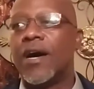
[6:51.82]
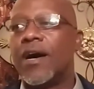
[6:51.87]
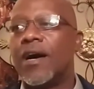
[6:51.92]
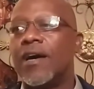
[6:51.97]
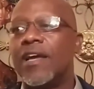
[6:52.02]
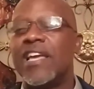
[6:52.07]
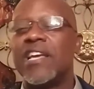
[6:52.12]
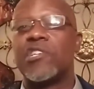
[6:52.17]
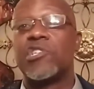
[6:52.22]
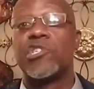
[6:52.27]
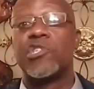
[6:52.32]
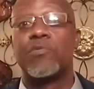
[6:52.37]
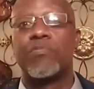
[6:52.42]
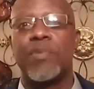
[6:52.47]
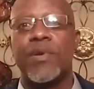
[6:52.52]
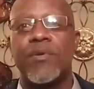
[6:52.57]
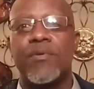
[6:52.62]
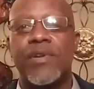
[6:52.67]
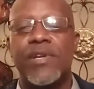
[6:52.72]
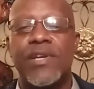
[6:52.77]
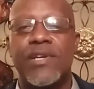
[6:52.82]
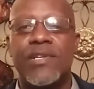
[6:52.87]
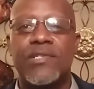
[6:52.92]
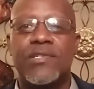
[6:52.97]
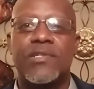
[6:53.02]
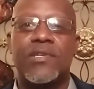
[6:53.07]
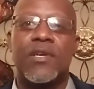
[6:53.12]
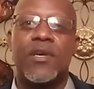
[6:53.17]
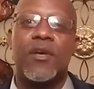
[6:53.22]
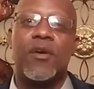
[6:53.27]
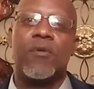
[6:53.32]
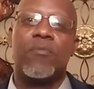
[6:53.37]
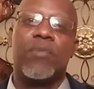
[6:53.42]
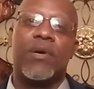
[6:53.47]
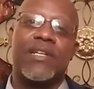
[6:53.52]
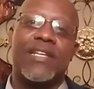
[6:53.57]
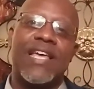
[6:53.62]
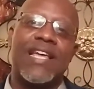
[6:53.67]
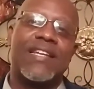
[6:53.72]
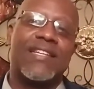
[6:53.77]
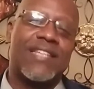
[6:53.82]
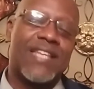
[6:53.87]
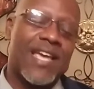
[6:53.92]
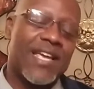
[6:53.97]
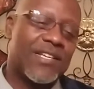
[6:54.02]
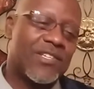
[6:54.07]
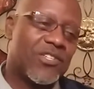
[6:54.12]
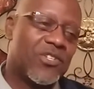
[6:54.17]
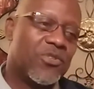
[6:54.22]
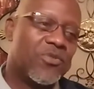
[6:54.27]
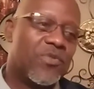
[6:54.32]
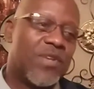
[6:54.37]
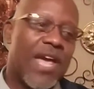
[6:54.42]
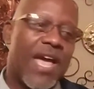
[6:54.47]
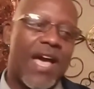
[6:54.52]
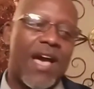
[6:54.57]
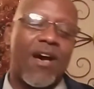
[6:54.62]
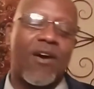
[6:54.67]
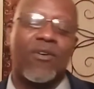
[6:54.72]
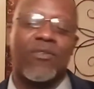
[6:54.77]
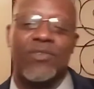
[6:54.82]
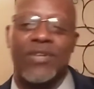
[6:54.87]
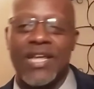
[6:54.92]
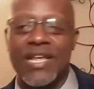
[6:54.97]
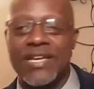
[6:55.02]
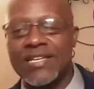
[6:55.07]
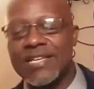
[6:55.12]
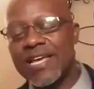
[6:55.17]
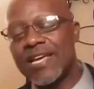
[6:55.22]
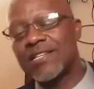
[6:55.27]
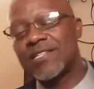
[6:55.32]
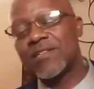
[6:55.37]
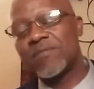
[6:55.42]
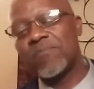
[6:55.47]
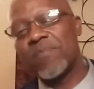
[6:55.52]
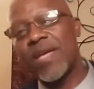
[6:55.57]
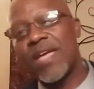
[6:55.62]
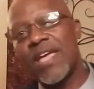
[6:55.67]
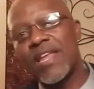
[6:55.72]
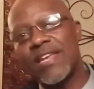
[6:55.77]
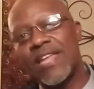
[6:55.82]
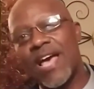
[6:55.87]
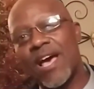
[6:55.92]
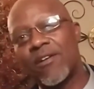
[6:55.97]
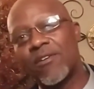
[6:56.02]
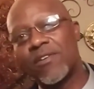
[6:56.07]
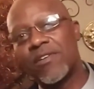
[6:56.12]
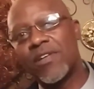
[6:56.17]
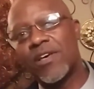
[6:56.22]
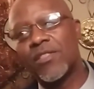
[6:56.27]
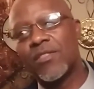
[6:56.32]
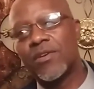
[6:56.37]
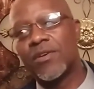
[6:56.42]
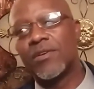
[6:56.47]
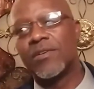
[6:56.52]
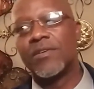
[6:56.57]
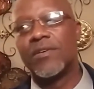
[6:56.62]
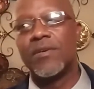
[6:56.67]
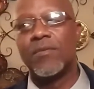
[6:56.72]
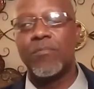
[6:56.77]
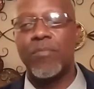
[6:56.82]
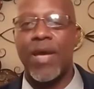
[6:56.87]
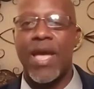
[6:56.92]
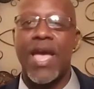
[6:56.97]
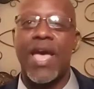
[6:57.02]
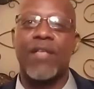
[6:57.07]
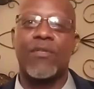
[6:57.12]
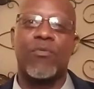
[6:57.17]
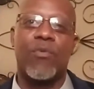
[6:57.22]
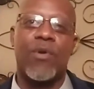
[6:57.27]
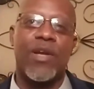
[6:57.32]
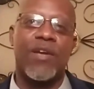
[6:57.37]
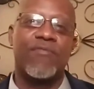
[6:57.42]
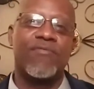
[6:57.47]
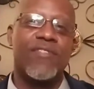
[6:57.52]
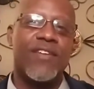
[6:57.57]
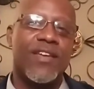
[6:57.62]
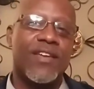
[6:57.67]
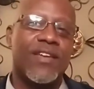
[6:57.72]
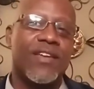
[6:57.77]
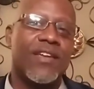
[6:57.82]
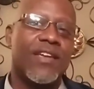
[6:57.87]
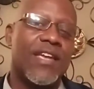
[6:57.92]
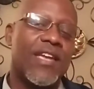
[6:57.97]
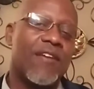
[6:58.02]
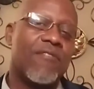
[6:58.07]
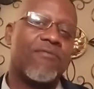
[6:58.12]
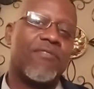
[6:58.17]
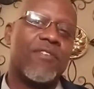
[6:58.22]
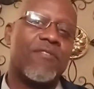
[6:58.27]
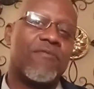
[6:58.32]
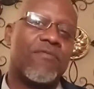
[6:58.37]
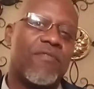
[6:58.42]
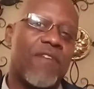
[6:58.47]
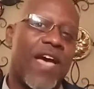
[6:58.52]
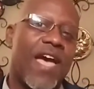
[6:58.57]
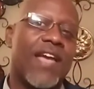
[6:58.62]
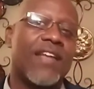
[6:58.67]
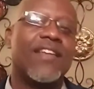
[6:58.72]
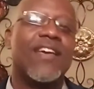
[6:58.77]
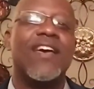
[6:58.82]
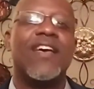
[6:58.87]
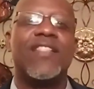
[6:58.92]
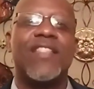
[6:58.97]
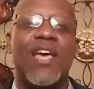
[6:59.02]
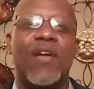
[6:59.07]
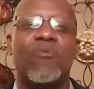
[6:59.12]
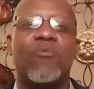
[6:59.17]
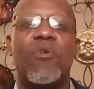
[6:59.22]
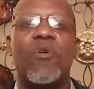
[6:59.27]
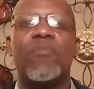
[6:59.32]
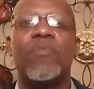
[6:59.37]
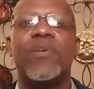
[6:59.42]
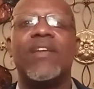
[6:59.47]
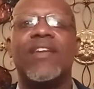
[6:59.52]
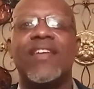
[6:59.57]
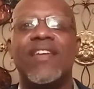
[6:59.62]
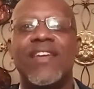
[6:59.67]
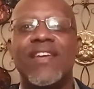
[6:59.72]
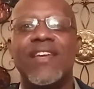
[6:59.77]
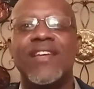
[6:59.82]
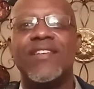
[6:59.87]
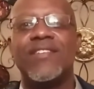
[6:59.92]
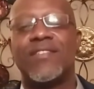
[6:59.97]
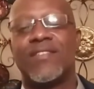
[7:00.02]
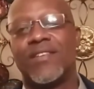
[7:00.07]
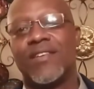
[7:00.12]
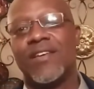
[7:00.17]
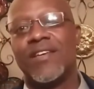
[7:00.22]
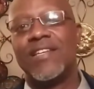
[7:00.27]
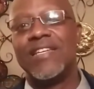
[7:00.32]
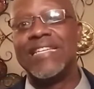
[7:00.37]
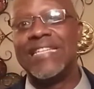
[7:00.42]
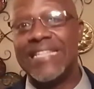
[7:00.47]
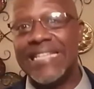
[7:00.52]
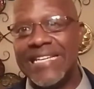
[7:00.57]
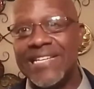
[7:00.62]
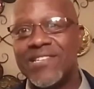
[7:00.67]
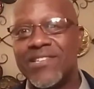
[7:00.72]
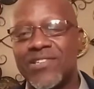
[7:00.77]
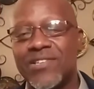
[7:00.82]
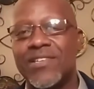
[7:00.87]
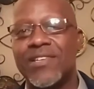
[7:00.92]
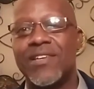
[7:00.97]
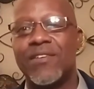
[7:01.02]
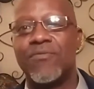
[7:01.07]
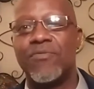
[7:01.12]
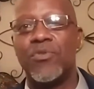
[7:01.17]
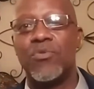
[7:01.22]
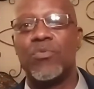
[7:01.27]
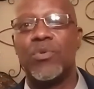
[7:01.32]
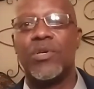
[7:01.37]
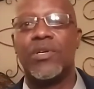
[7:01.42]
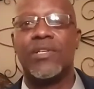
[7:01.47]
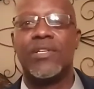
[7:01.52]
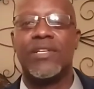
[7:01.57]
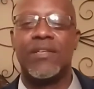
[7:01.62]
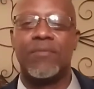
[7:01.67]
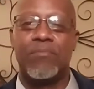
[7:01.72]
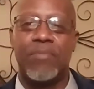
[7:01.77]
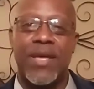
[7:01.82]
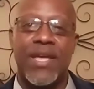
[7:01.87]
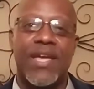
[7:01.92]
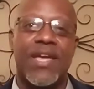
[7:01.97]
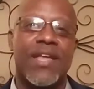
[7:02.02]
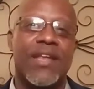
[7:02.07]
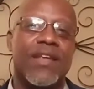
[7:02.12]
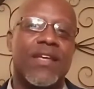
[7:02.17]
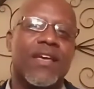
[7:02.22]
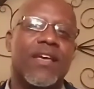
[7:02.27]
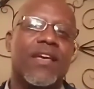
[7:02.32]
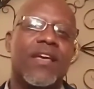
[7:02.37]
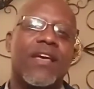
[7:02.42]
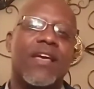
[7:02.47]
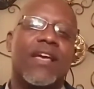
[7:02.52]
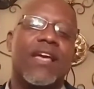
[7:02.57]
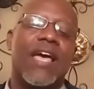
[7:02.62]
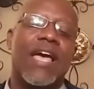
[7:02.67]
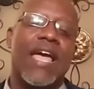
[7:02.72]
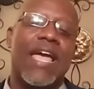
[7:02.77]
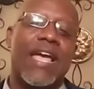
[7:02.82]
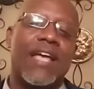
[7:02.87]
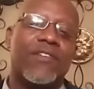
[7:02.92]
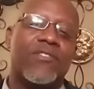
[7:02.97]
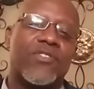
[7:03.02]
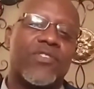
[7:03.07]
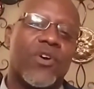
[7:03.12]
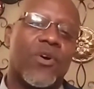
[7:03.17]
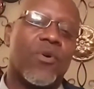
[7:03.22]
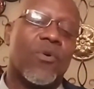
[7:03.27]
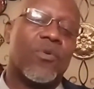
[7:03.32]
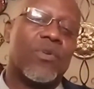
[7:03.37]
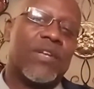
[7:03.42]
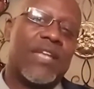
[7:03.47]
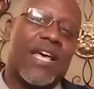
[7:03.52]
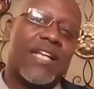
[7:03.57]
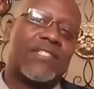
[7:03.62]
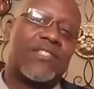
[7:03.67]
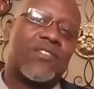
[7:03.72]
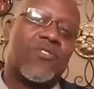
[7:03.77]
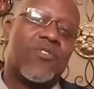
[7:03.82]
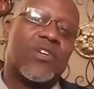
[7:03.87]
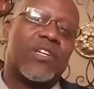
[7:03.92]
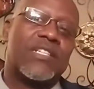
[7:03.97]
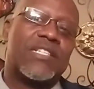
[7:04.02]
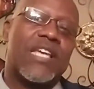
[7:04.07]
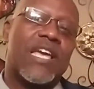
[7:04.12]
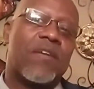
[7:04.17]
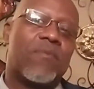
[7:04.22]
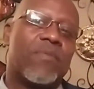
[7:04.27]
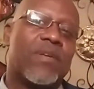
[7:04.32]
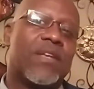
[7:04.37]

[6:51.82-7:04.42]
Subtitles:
experienced, but that takes a man down another pathway of thinking if in fact that woman is decent, if you will, in bed. And so that's going to take me